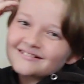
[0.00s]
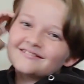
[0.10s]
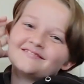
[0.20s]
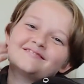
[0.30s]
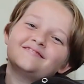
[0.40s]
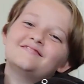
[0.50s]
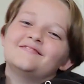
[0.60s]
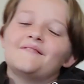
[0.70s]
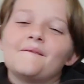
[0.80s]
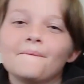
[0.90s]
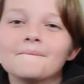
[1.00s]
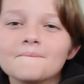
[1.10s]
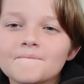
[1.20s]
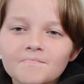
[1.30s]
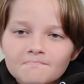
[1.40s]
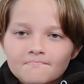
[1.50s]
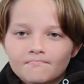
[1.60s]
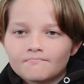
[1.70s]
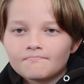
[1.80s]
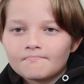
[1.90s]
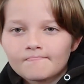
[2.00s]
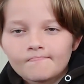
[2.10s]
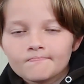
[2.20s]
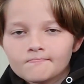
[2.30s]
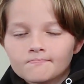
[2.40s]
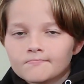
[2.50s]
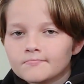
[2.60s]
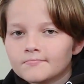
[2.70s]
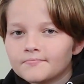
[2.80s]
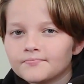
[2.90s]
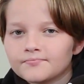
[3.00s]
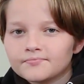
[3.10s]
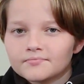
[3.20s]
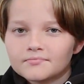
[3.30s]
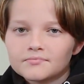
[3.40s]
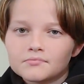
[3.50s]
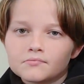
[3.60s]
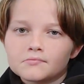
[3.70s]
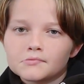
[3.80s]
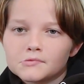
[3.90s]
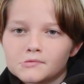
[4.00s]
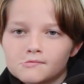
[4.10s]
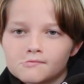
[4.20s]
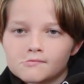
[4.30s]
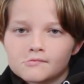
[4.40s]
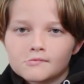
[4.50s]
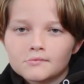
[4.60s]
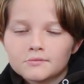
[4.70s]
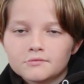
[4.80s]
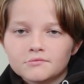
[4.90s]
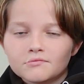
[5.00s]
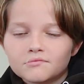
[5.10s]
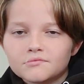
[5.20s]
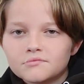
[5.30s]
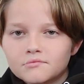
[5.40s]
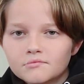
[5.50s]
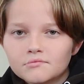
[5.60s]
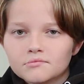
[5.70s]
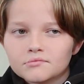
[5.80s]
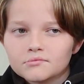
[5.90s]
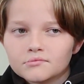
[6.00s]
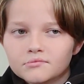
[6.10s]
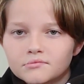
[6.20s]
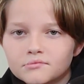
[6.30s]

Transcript: (not speaking)